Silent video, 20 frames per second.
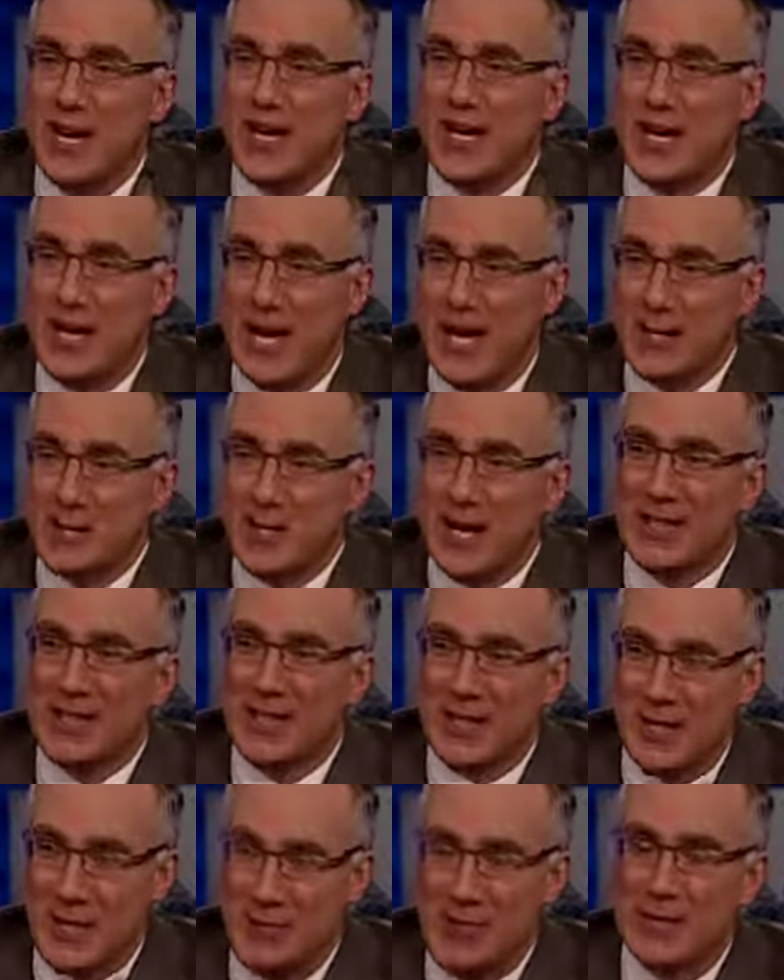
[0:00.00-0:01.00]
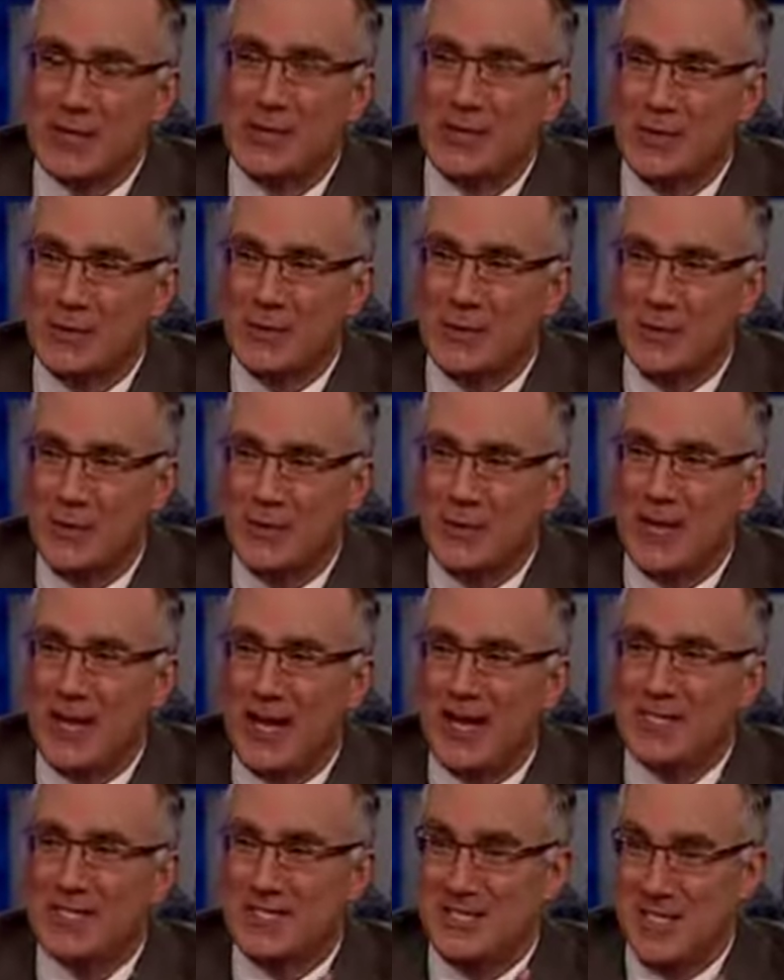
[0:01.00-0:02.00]
a contract that commits you to it for the
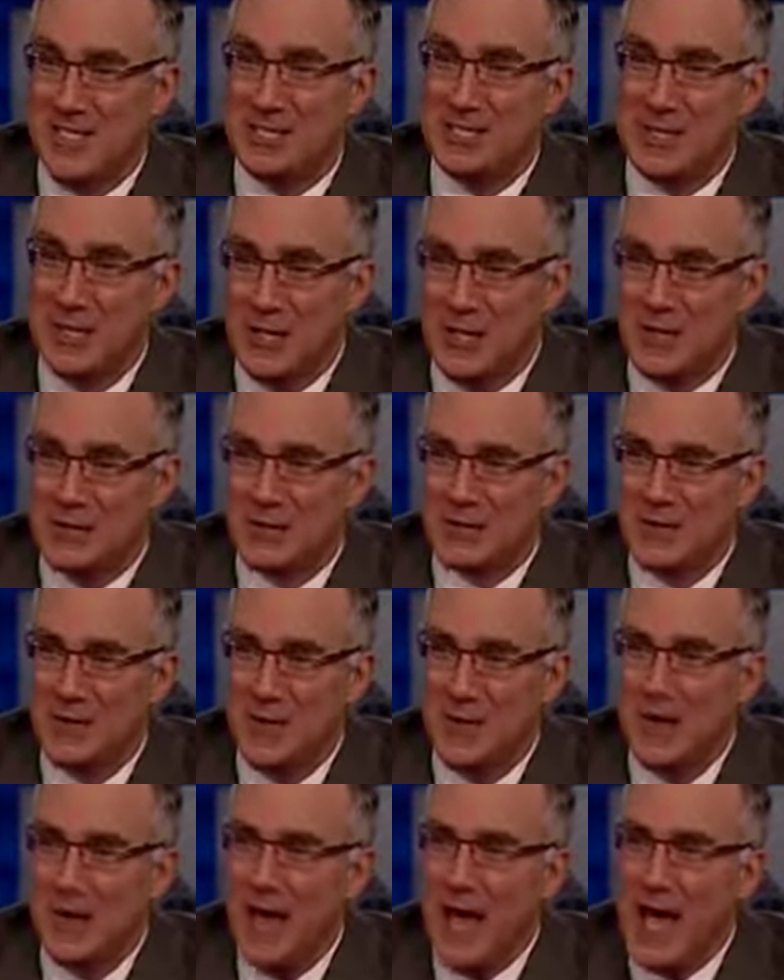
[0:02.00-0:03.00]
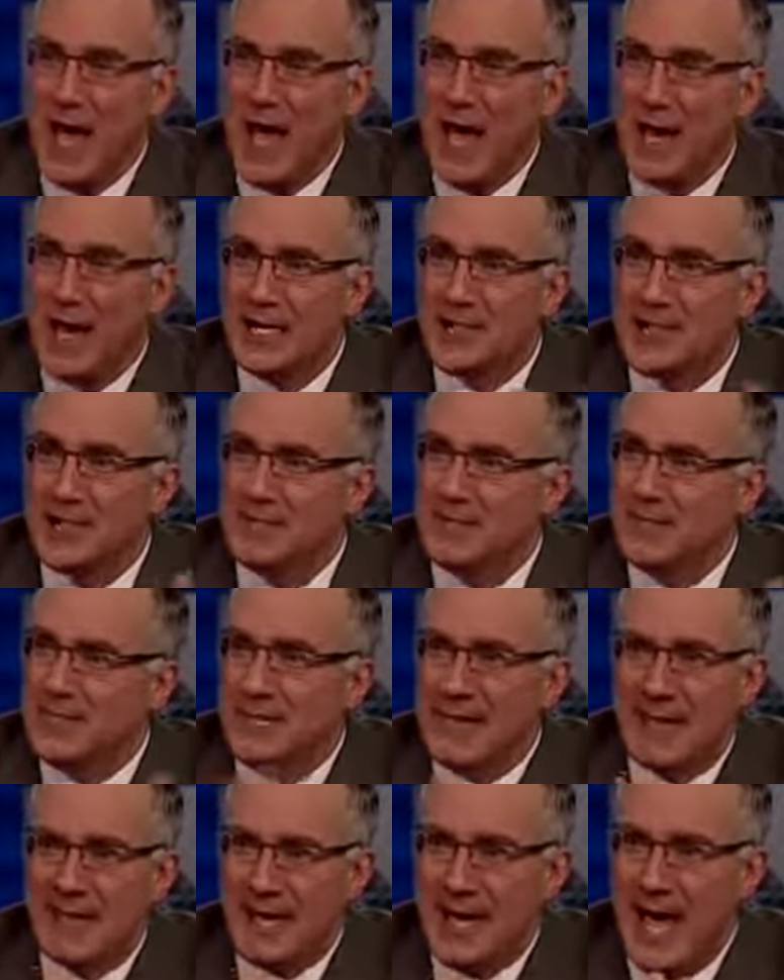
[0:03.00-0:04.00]
next 6 years. And I said,
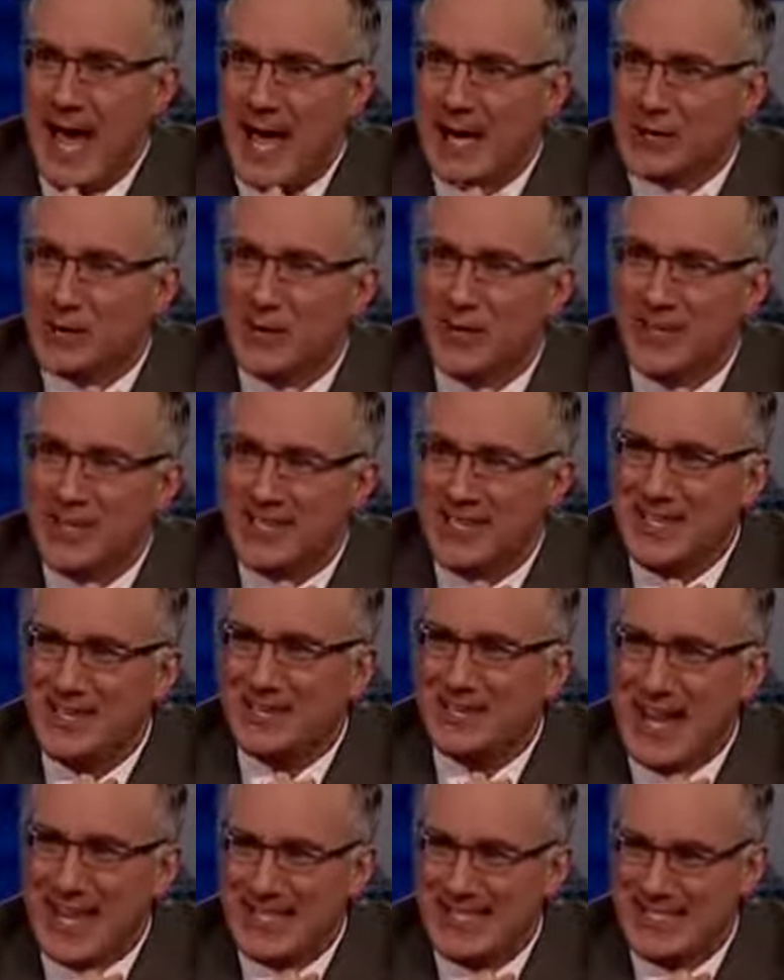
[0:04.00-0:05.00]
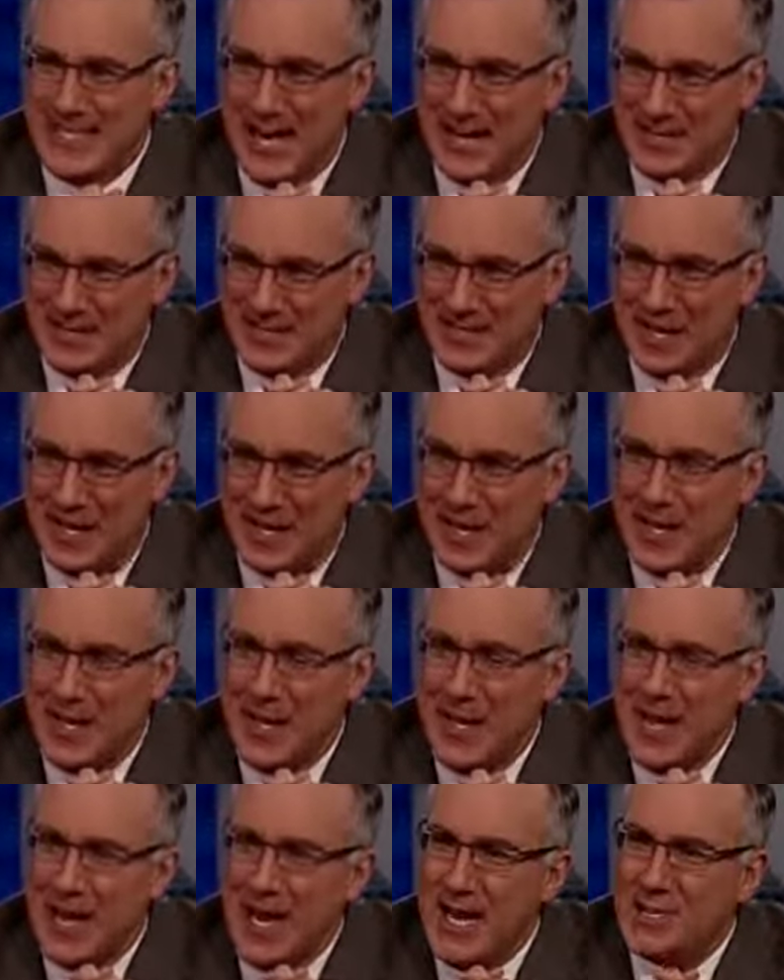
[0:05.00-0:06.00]
gosh, what a deal that sounds like.
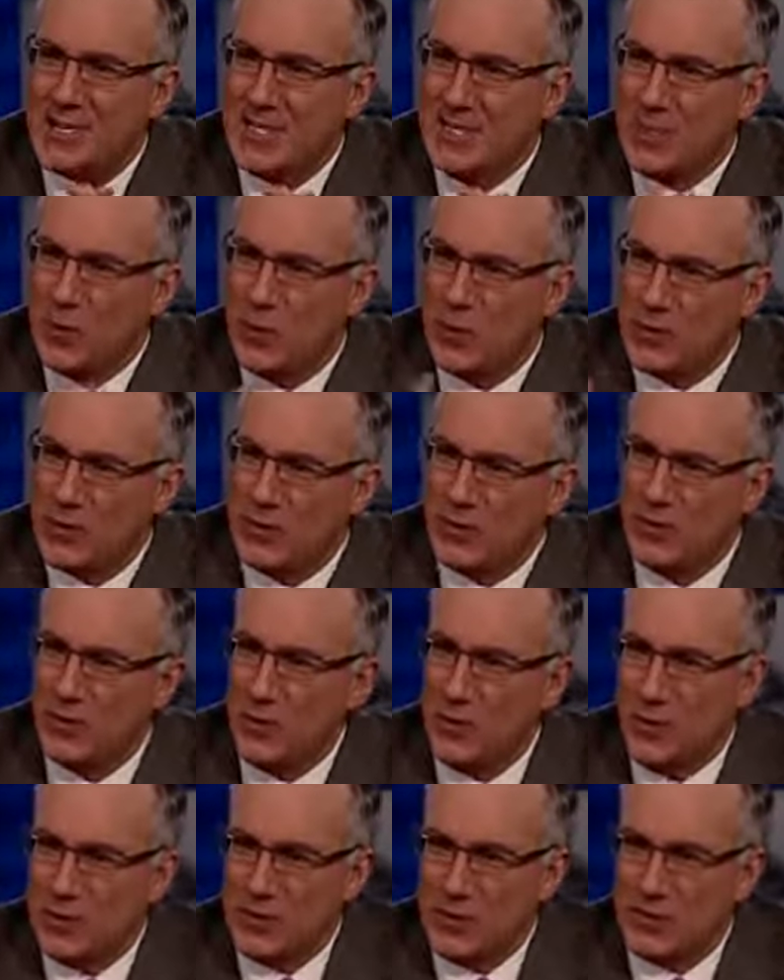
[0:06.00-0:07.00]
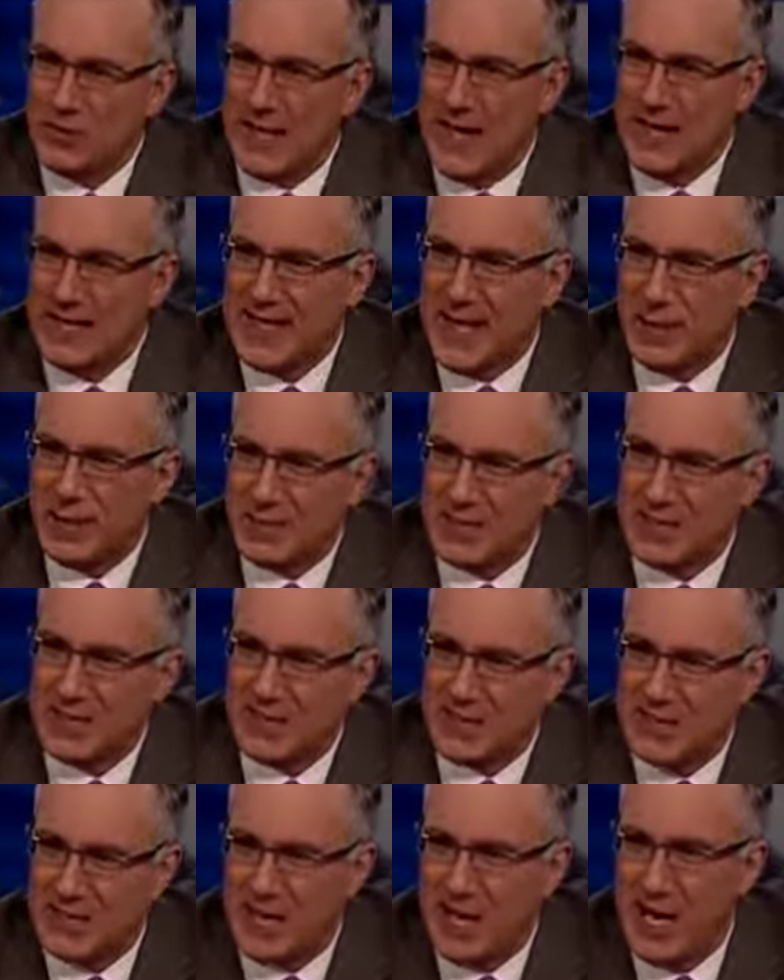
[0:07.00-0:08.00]
Was it like that? It was like,
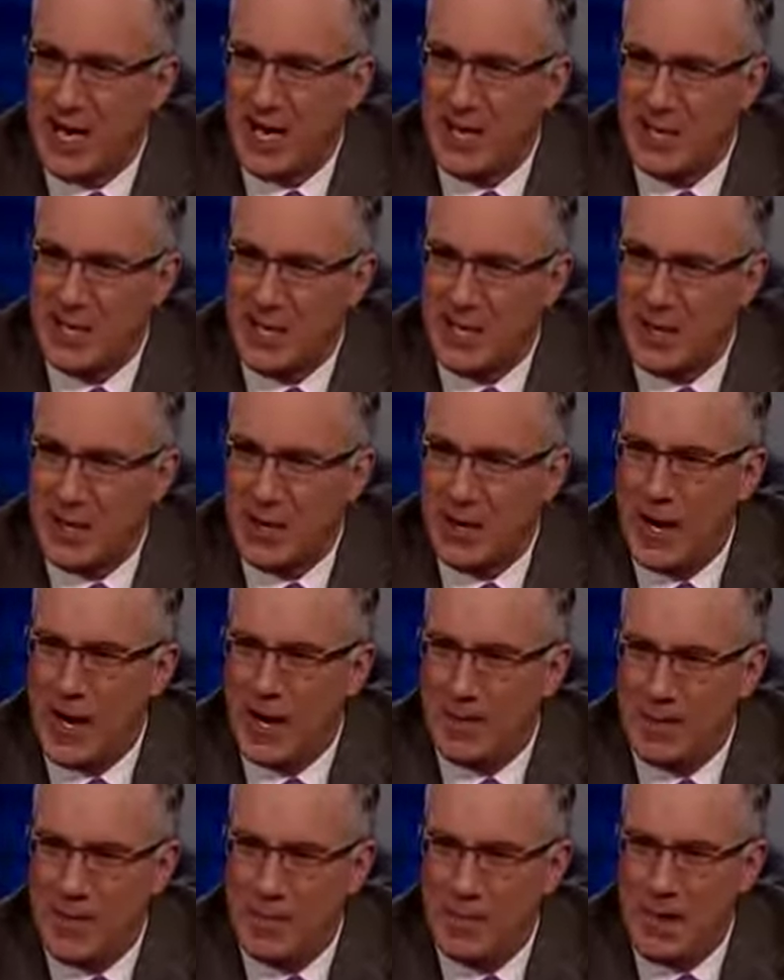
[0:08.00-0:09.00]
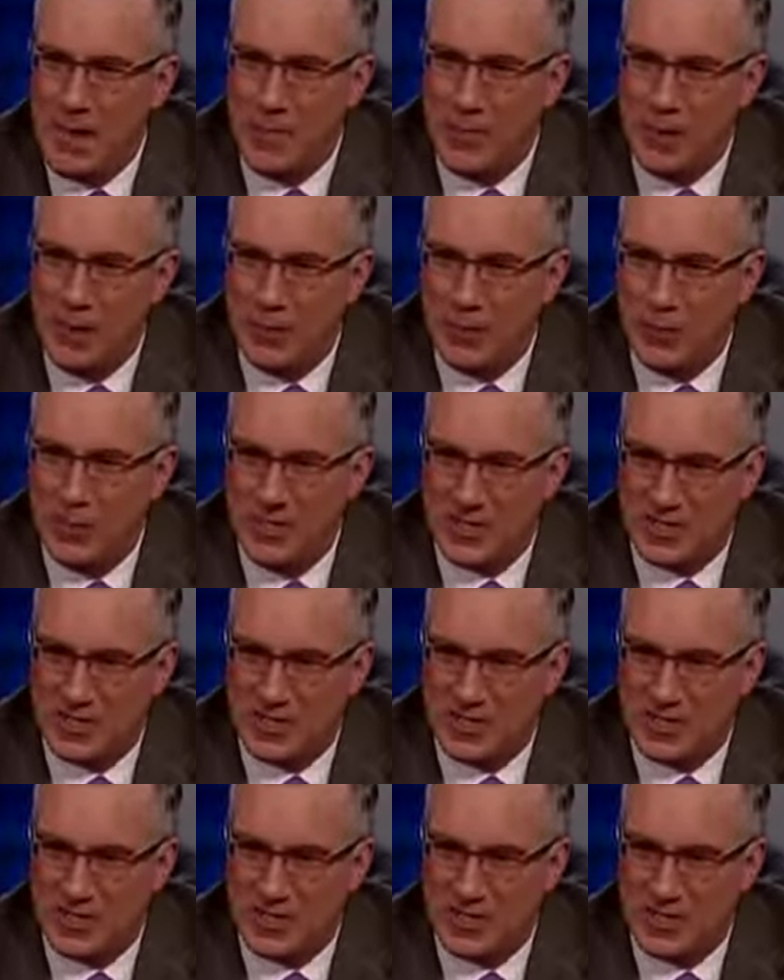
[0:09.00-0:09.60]
sign here and then maybe you'll be a